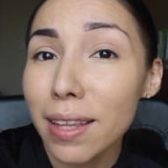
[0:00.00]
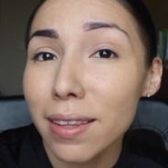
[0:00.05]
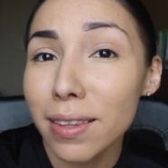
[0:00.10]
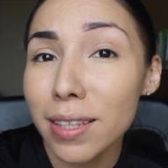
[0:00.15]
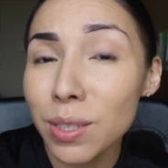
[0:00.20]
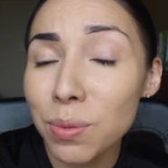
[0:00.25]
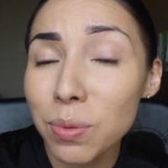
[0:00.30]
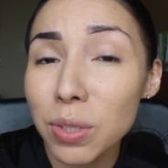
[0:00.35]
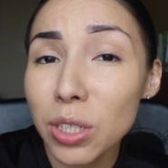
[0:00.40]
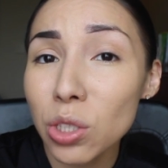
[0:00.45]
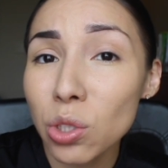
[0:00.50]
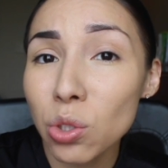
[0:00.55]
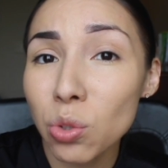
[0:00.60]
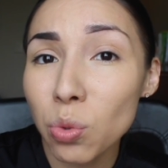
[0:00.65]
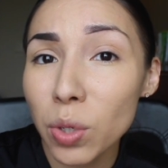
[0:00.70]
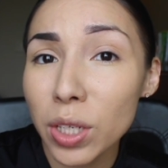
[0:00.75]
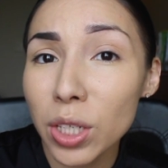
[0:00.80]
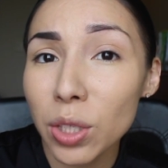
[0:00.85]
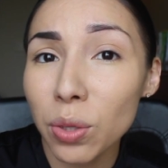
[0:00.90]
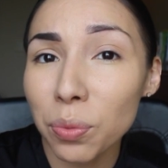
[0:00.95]
This one is
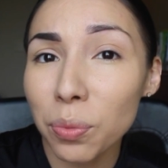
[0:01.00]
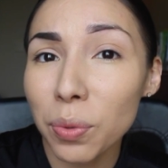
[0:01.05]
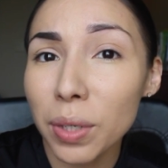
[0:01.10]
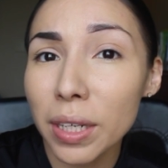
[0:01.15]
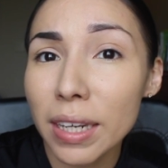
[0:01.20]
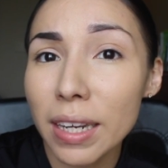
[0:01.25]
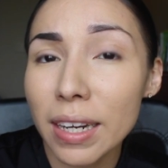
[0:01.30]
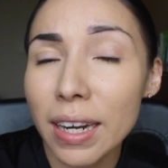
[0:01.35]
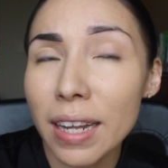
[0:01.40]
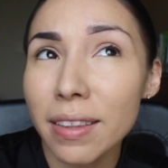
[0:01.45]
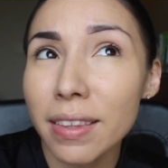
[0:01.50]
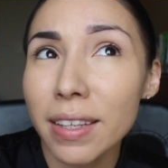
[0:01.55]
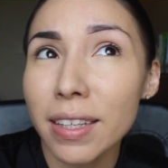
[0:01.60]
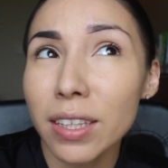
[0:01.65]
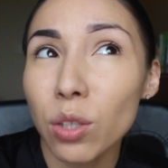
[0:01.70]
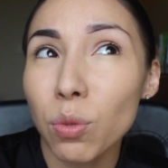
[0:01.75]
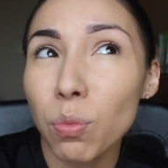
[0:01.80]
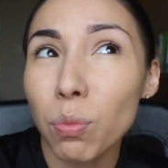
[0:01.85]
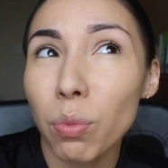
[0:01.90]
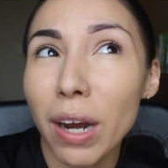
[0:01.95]
$23, and I
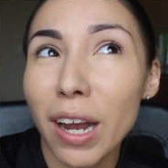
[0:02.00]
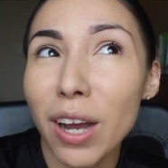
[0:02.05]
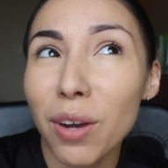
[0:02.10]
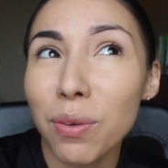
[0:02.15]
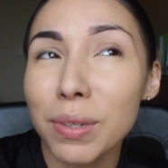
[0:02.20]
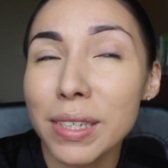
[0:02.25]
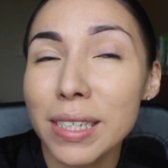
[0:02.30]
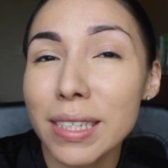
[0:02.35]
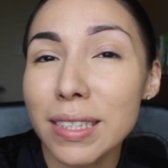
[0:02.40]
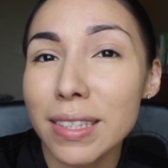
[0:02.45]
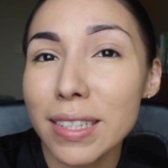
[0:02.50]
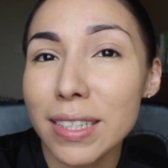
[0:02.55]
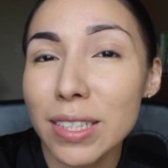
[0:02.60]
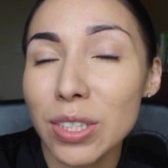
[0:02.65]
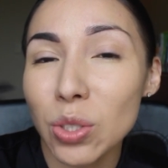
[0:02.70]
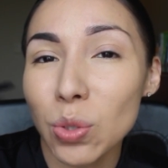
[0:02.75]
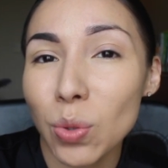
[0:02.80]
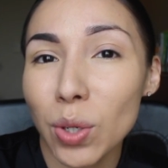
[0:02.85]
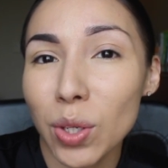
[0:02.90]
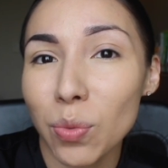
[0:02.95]
think the Brow Wiz
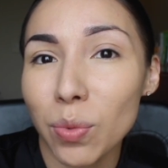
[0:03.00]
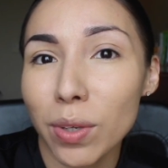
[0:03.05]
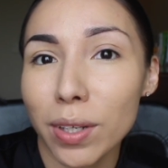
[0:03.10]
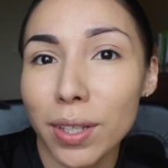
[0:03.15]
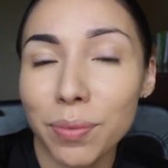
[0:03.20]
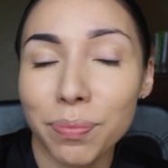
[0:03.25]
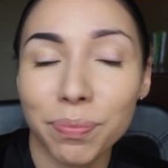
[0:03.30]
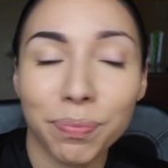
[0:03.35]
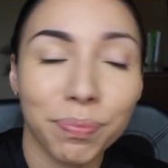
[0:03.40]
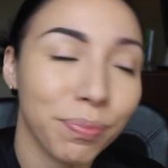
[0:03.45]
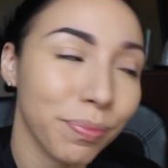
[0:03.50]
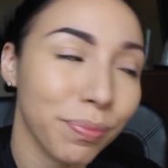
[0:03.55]
is $21.